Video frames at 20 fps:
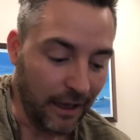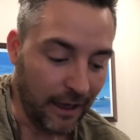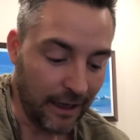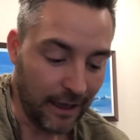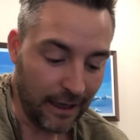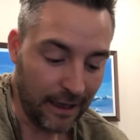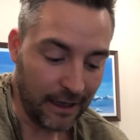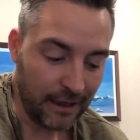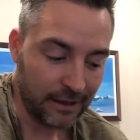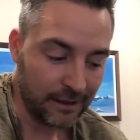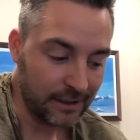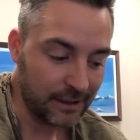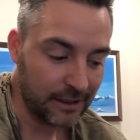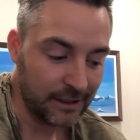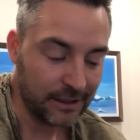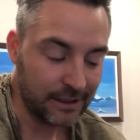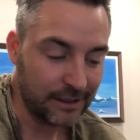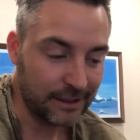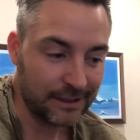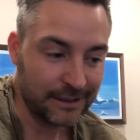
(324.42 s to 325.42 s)

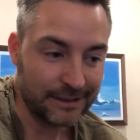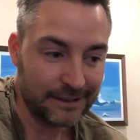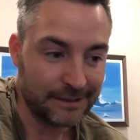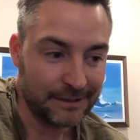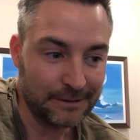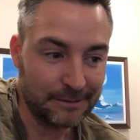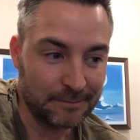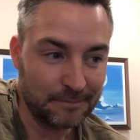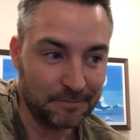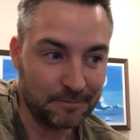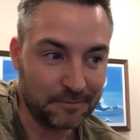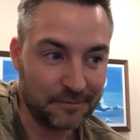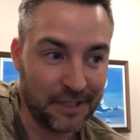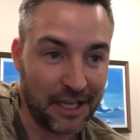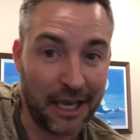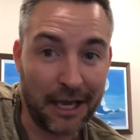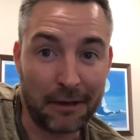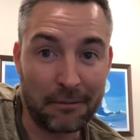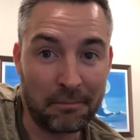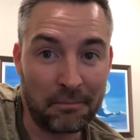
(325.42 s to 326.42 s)

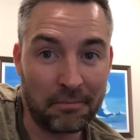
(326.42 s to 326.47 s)
yeah,